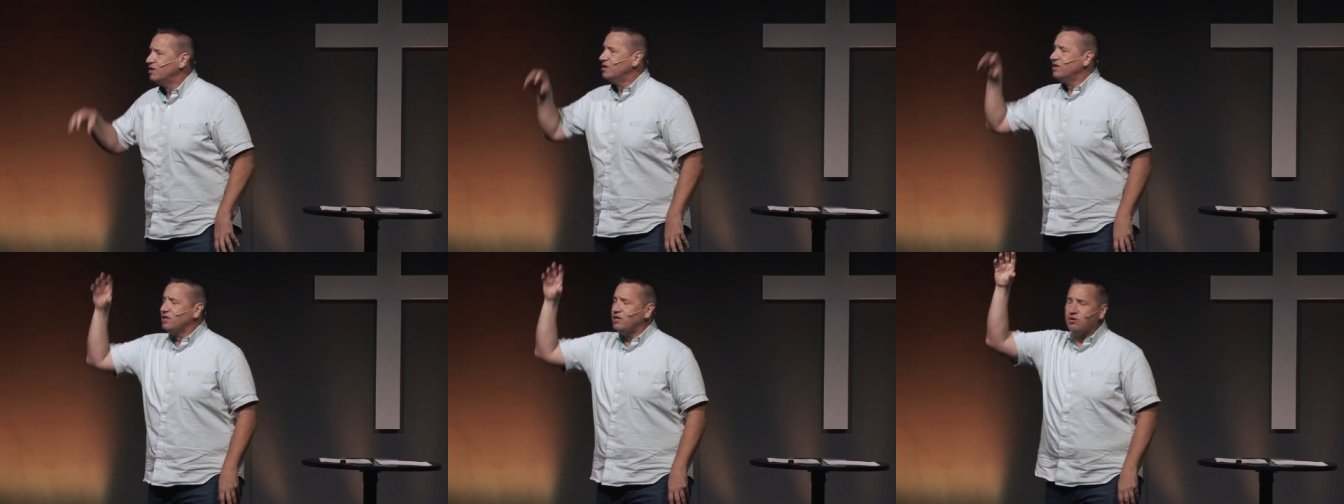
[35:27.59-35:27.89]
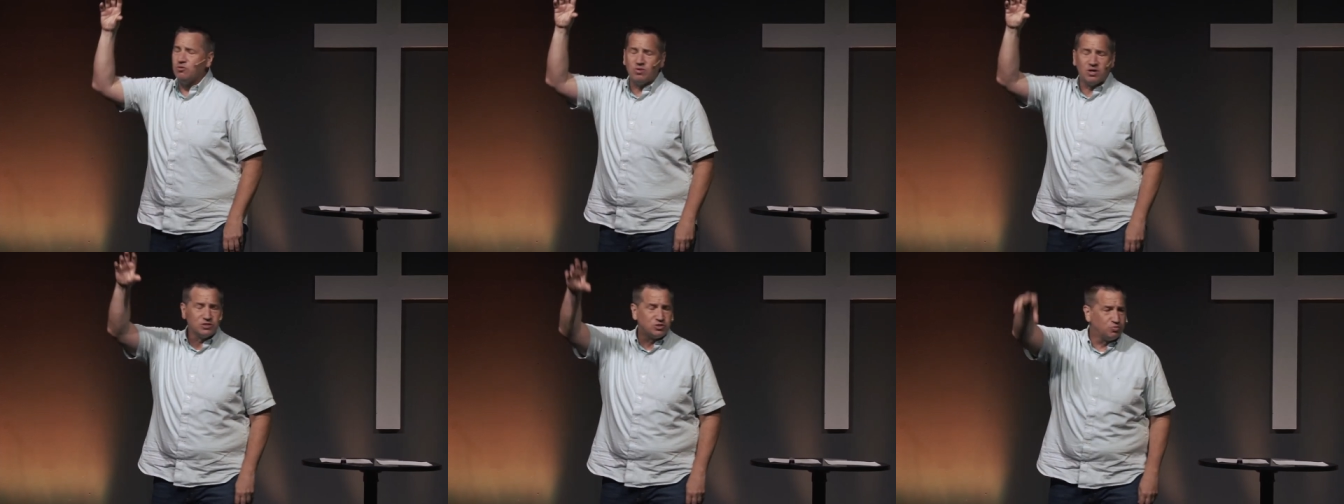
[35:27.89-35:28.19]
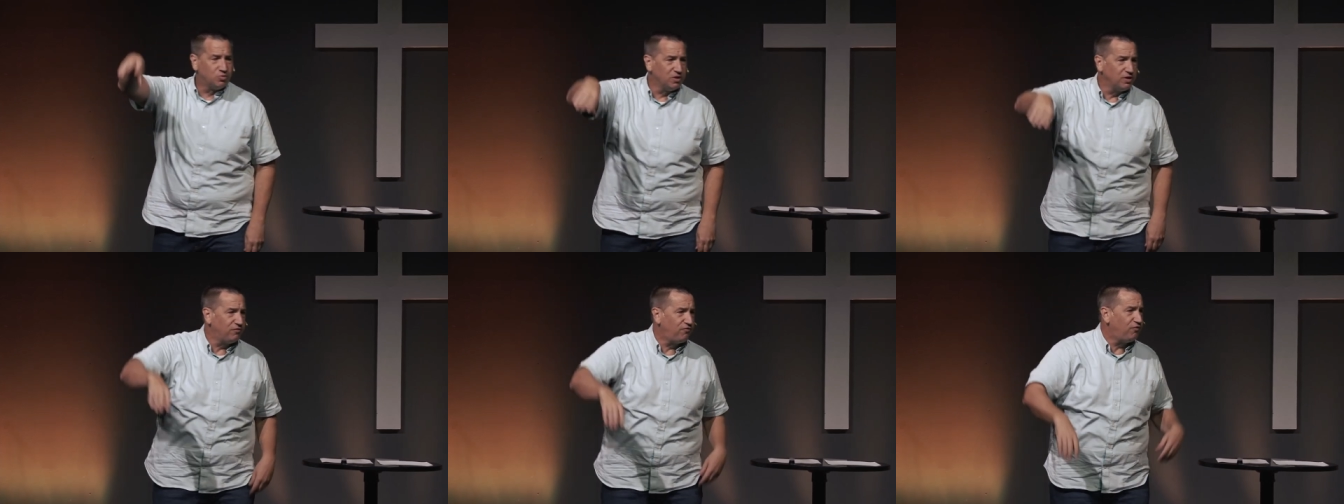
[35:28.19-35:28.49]
you watch
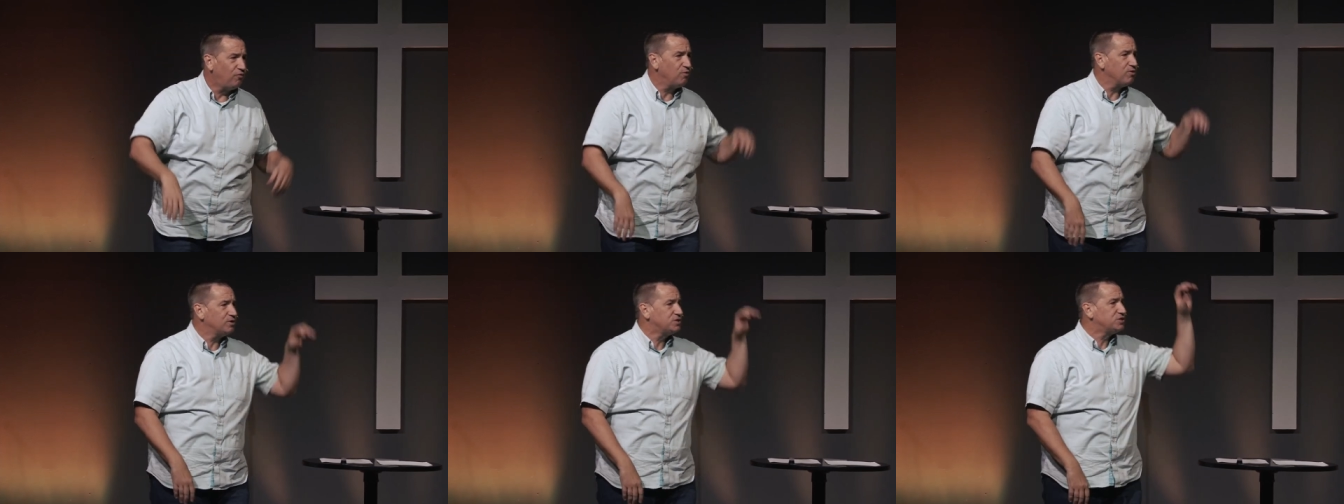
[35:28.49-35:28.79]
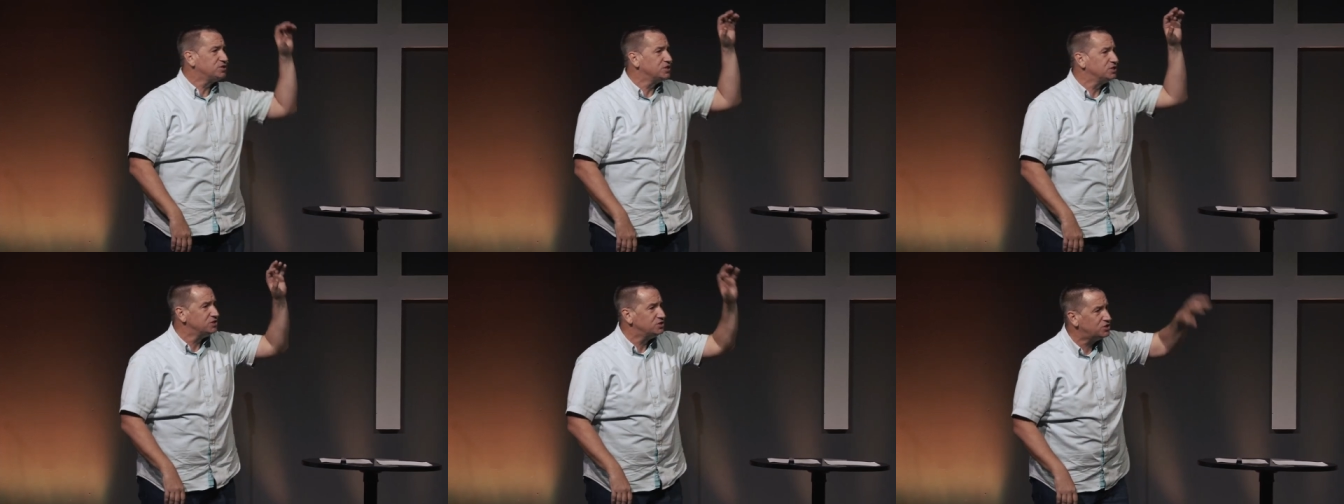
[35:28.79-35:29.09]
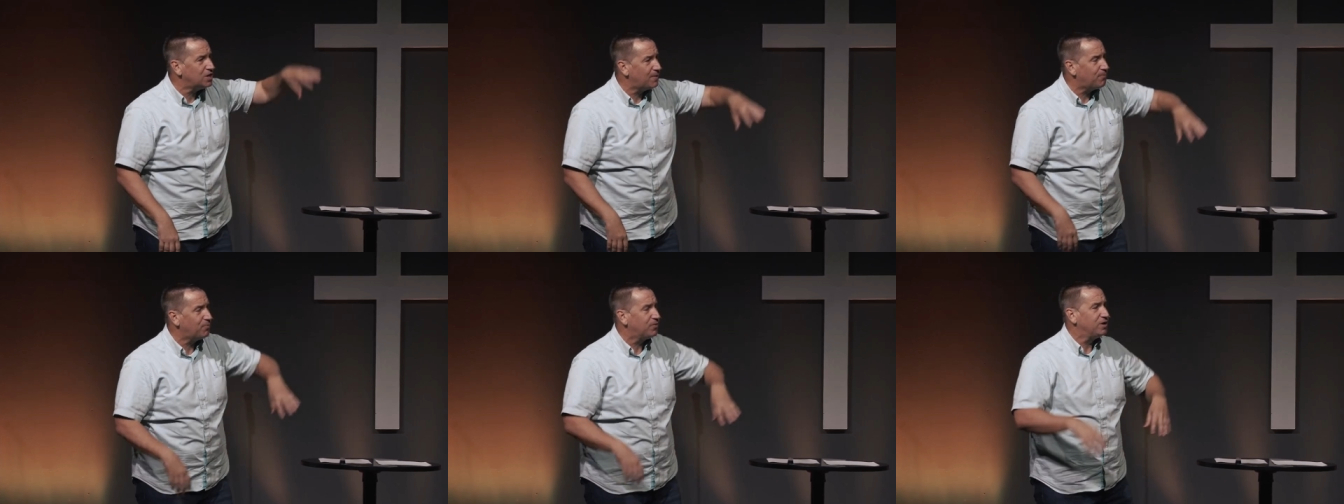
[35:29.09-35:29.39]
Wheel of Fortune and
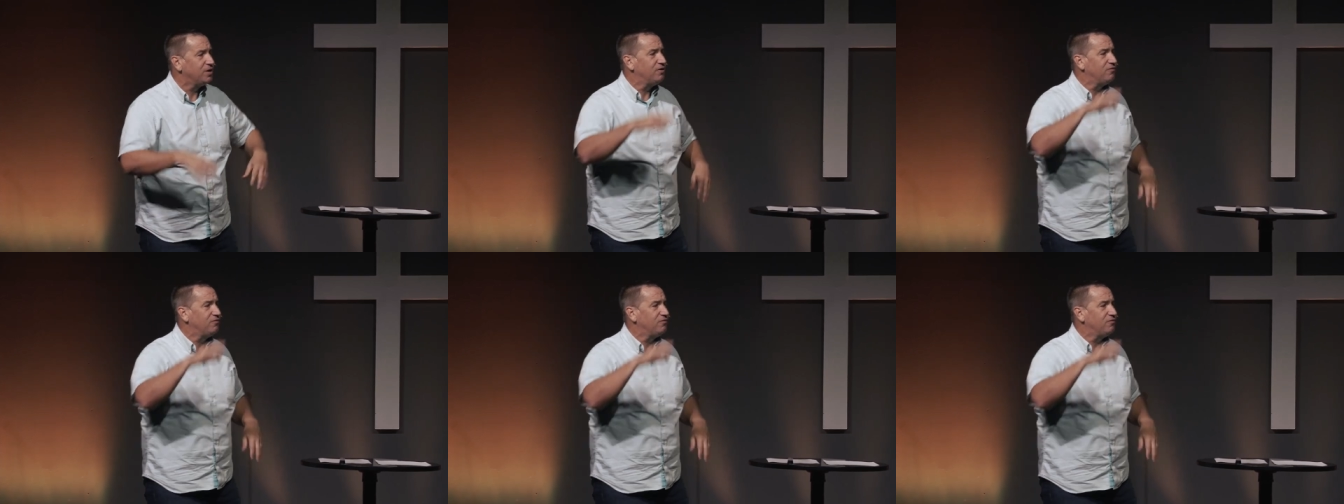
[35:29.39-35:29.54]
Jeopardy, you